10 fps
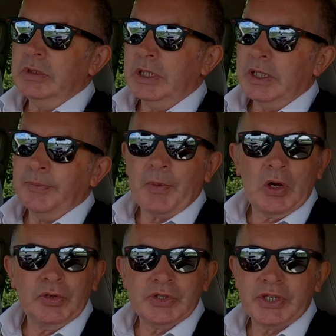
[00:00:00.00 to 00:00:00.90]
um,
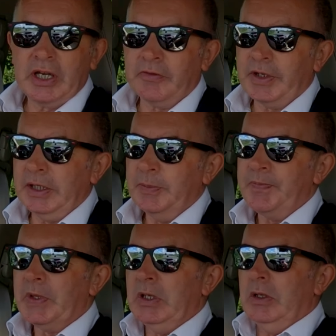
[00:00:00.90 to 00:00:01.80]
Honda CRV.
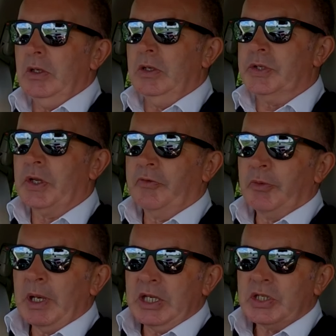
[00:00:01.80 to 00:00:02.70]
So
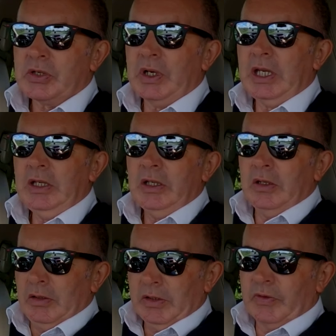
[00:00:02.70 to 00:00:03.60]
from any screen,
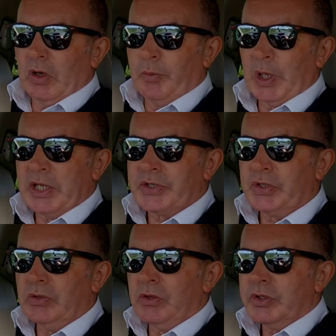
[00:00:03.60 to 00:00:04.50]
you've got up here
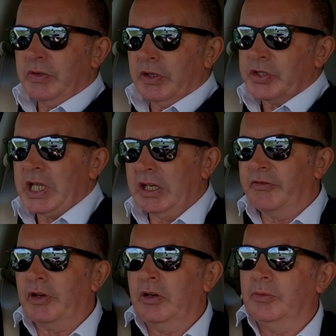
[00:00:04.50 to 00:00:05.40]
source, you've got
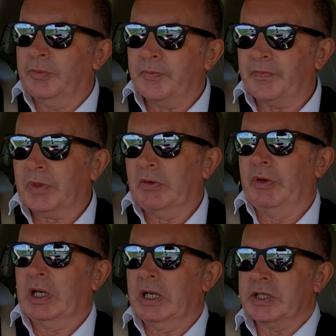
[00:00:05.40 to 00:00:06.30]
telephone. If
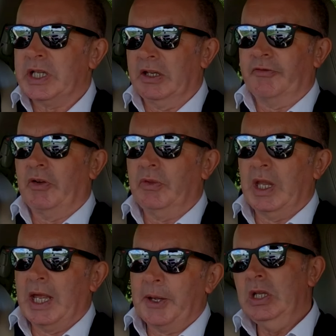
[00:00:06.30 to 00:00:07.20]
we click telephone
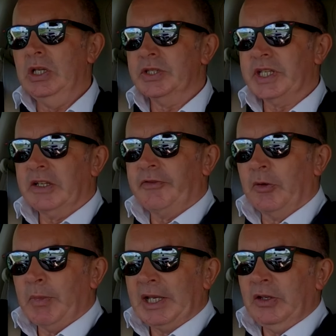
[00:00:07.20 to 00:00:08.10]
there,
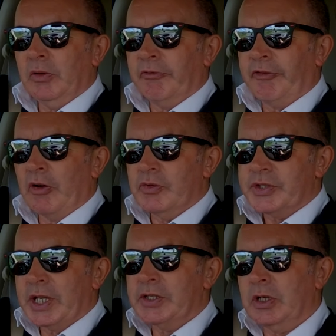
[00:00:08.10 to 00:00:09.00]
telephone menu and phone
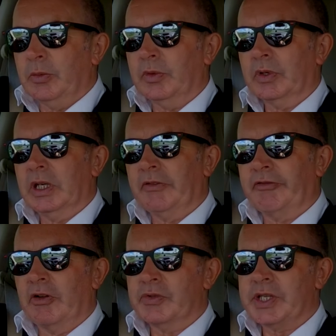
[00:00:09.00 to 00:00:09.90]
setup, click
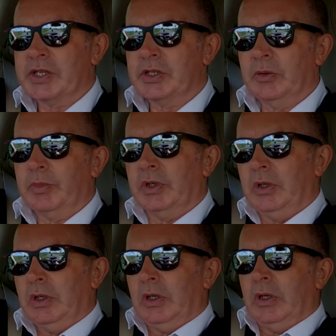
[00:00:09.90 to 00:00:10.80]
phone setup,
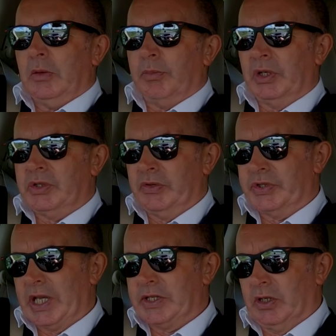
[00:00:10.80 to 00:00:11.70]
Bluetooth
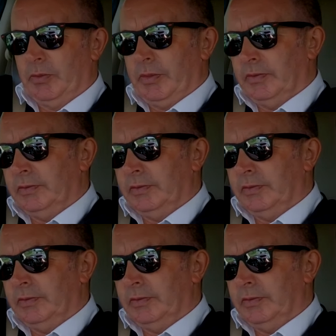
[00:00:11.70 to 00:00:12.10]
setup,